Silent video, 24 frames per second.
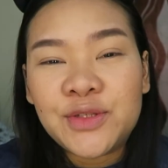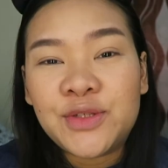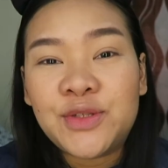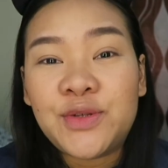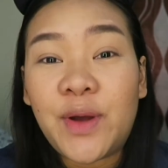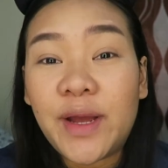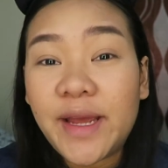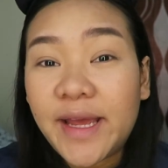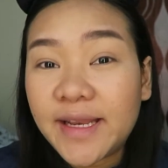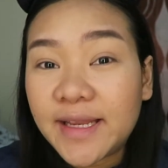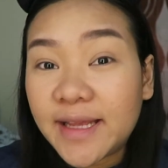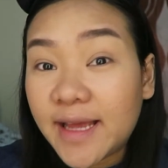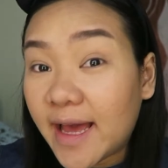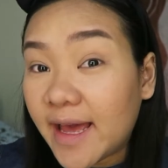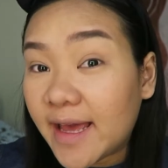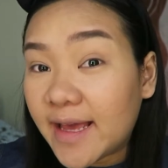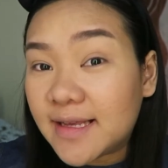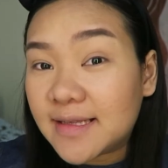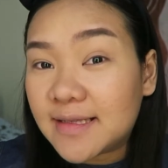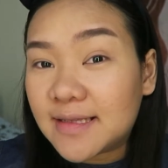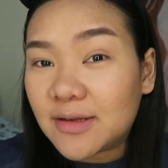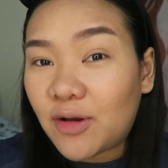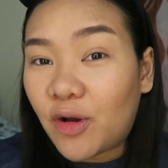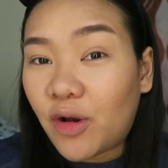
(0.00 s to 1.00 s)
So, ayan
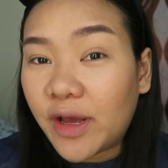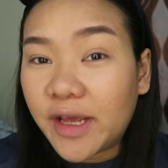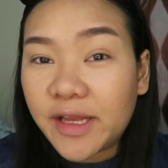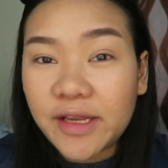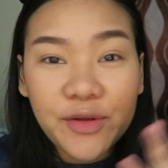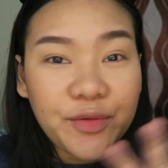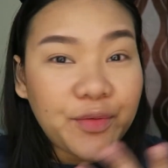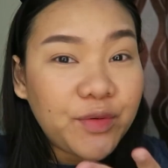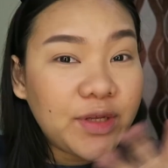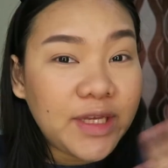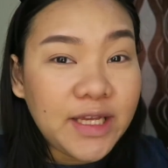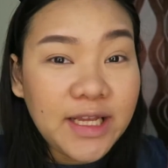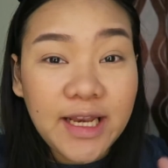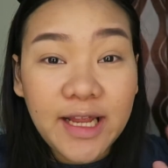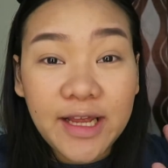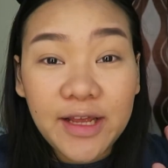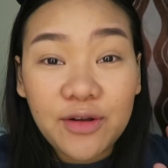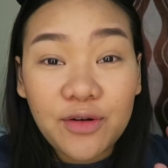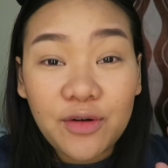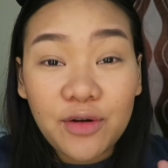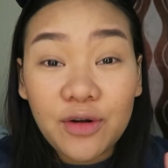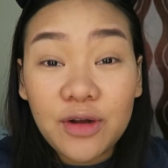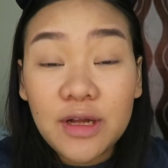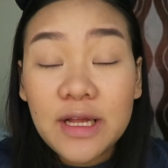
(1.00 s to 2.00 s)
guys. Okay na yung
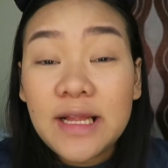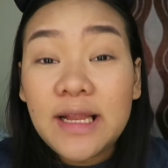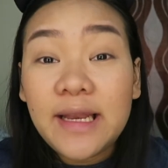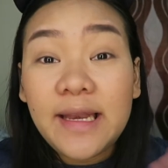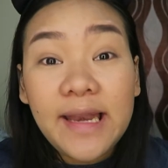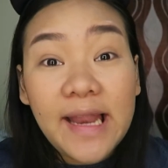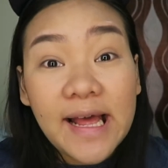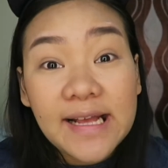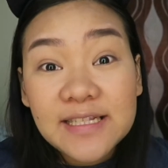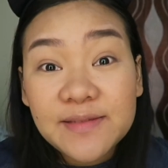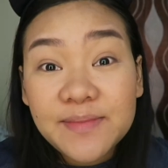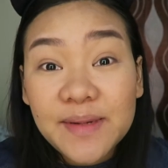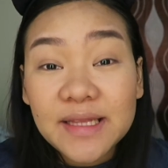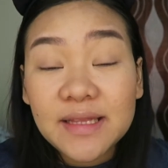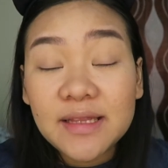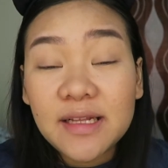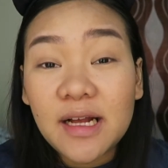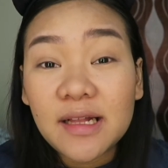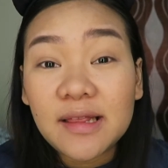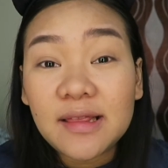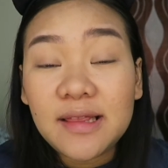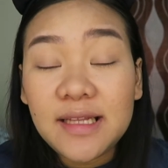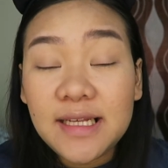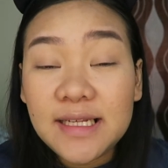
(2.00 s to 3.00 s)
kilay ko. Last but
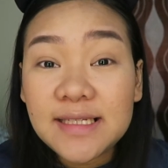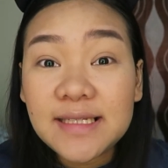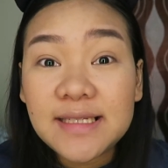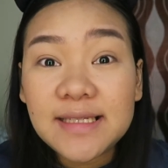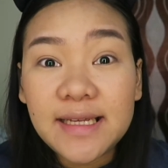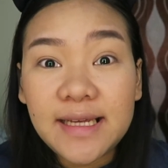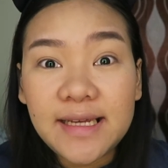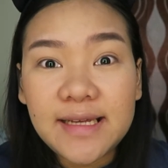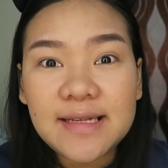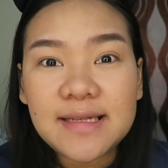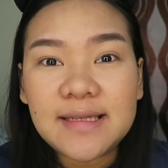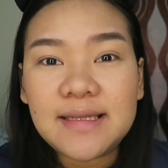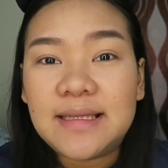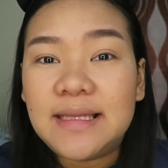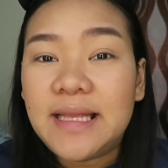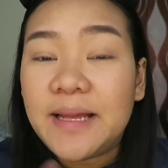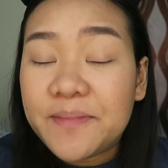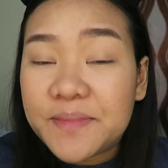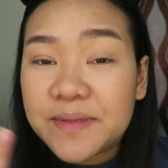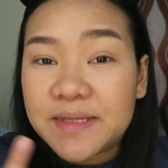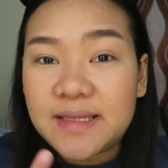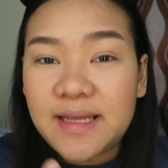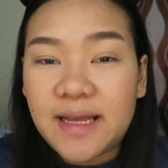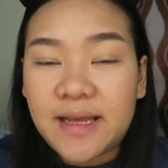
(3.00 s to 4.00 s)
not least is
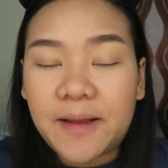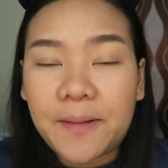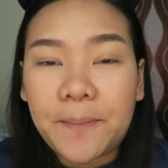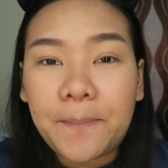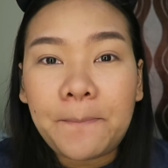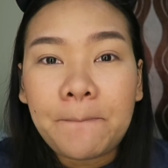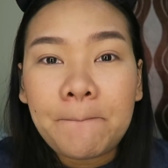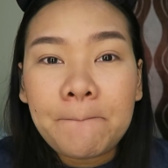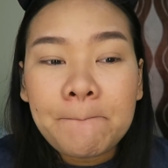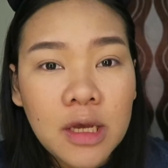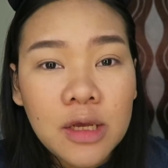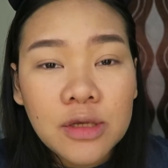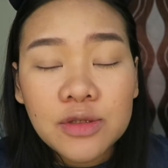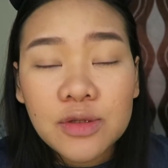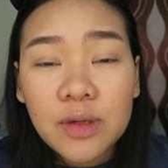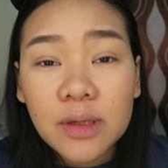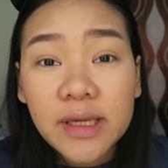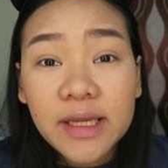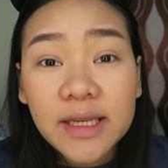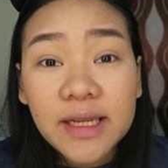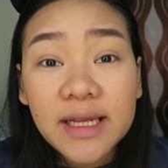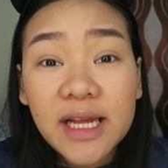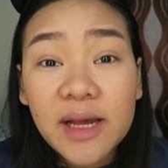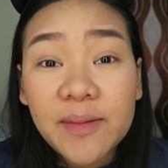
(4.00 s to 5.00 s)
lipstick. So,
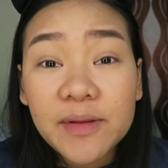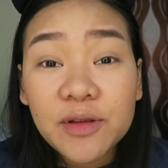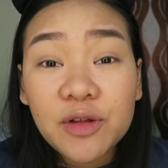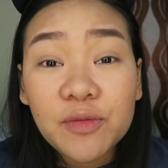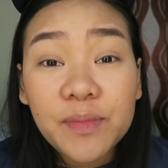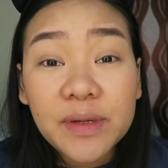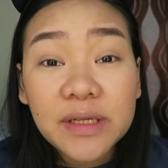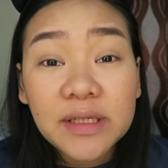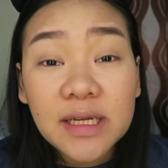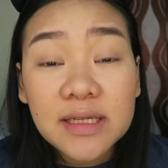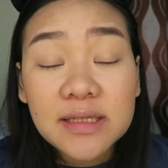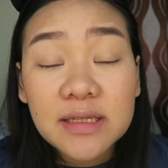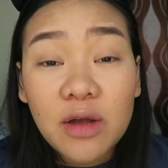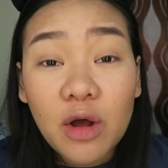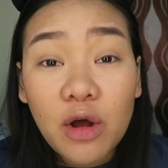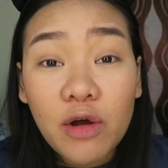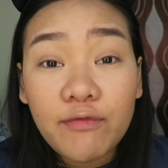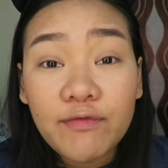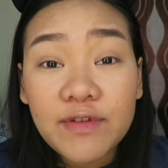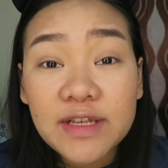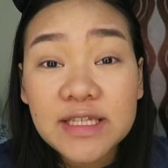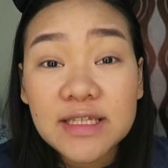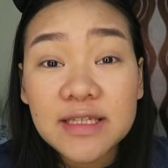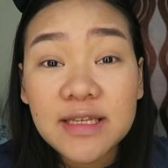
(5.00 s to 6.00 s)
ang ginagamit ko pag nasa
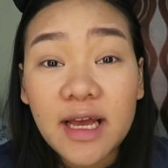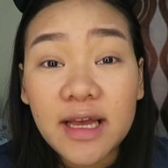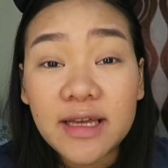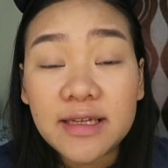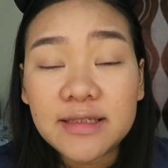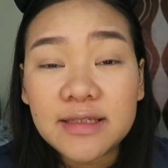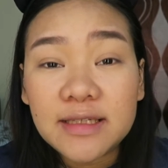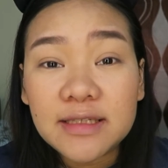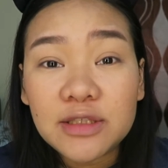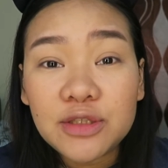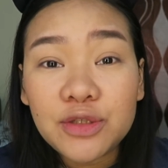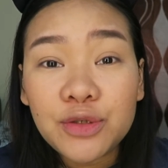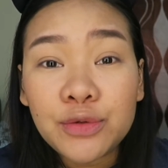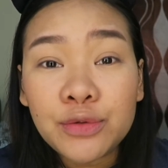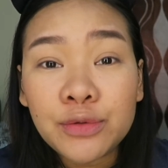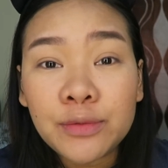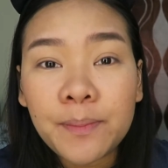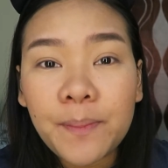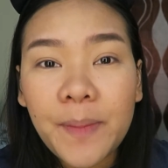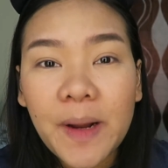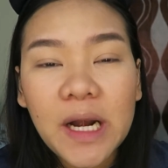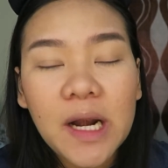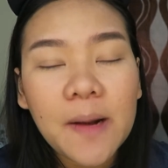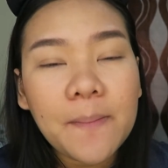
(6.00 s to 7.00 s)
office, guys, is
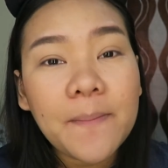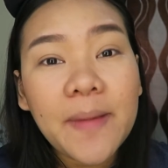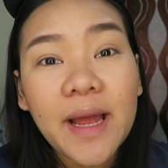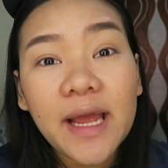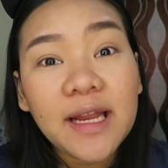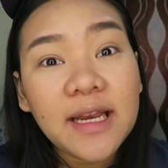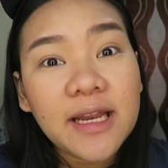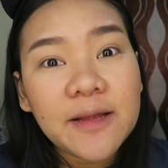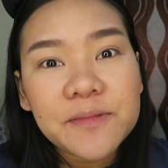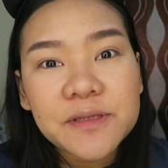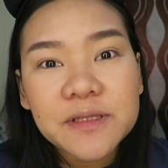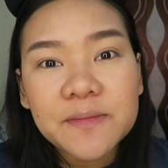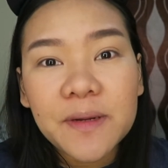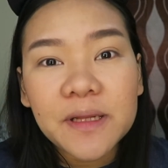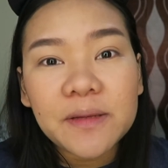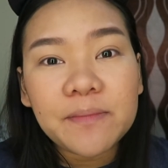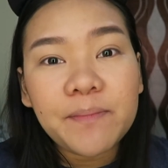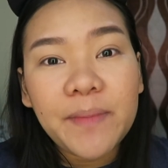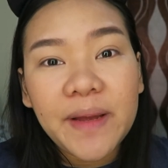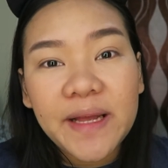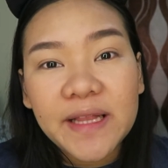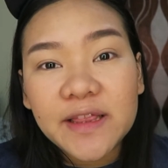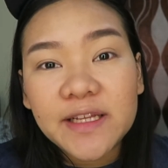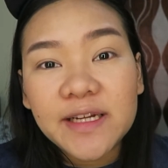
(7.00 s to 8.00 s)
yung parang My Lips but
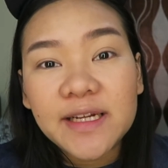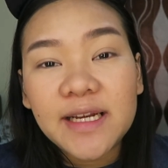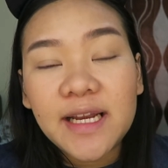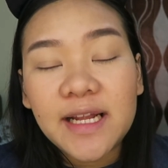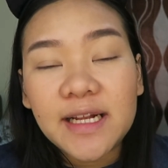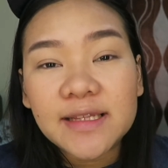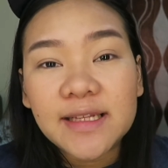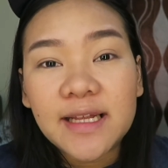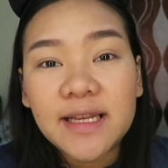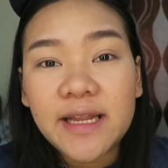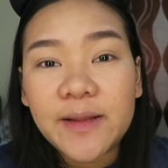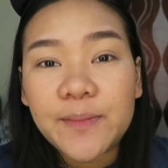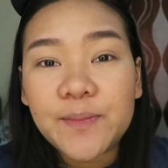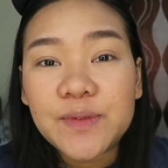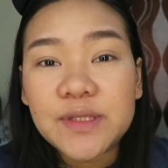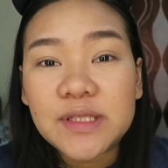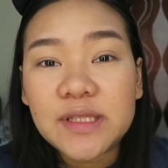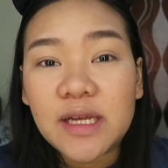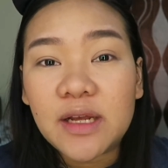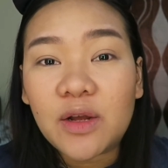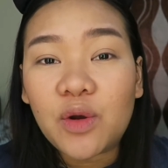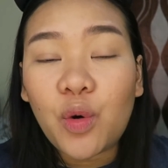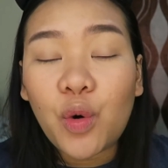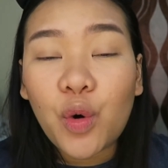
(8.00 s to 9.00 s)
Better lang na lipstick.